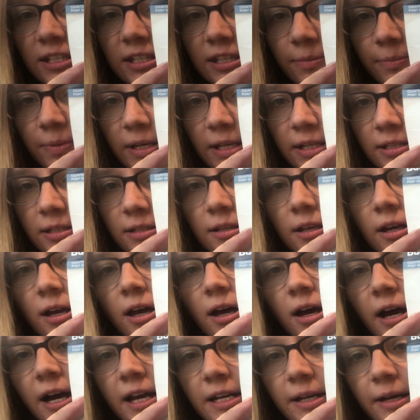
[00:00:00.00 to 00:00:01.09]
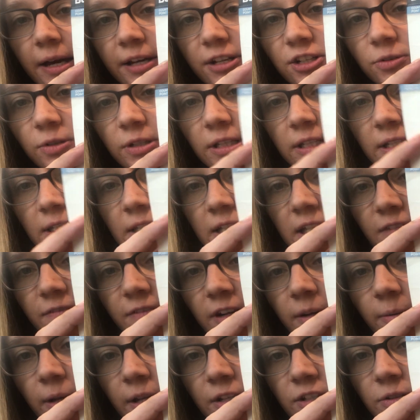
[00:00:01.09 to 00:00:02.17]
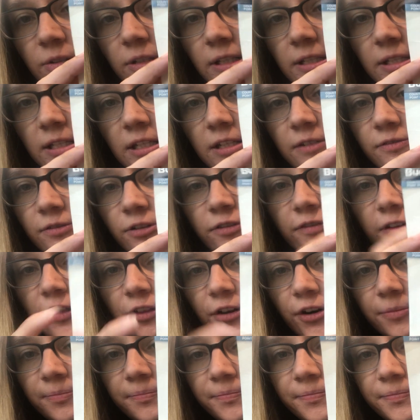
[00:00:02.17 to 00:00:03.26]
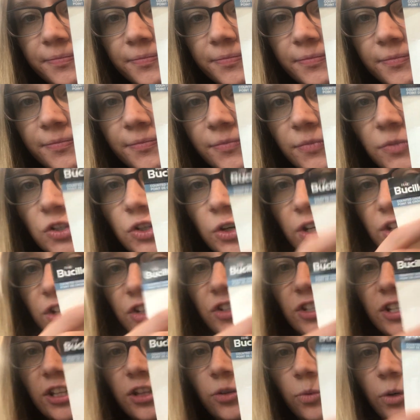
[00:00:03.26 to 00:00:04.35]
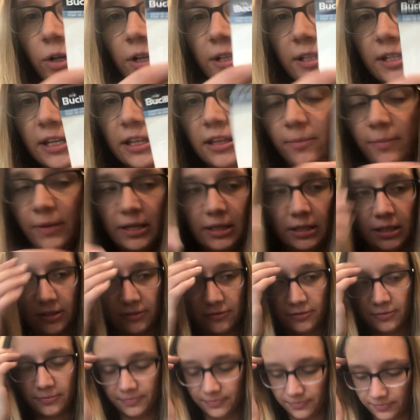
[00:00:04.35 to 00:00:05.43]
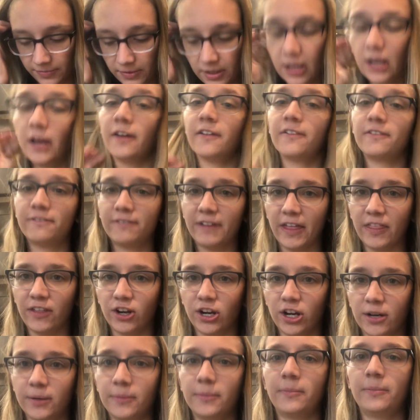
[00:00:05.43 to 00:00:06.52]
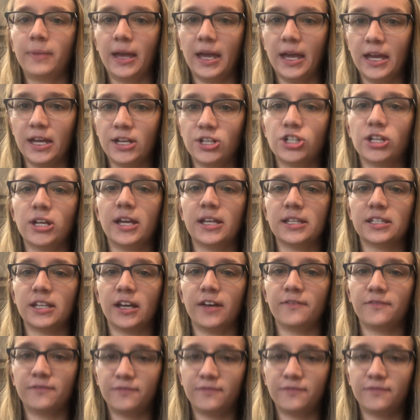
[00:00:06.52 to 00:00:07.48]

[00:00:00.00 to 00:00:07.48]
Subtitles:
is the piece. I'm not doing this leaf and I'm not doing this leaf, or feather. So I just did the words and the big leaf. Feather, Paige, it's a